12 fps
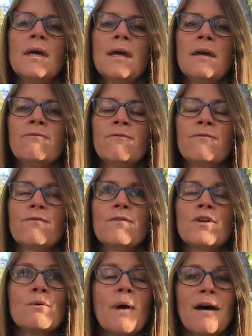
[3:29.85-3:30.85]
If
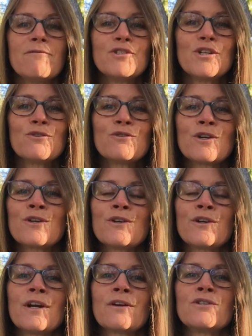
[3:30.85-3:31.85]
you have children or
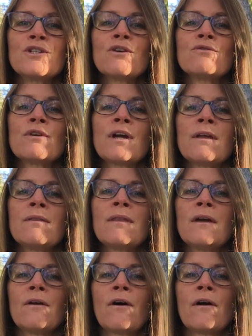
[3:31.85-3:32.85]
young children
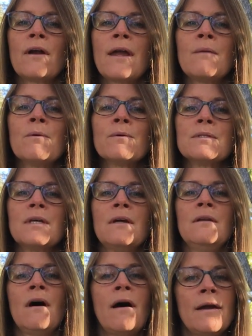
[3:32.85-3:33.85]
that aren't able to
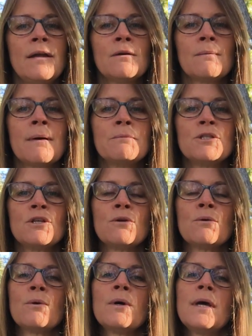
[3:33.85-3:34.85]
not interrupt you,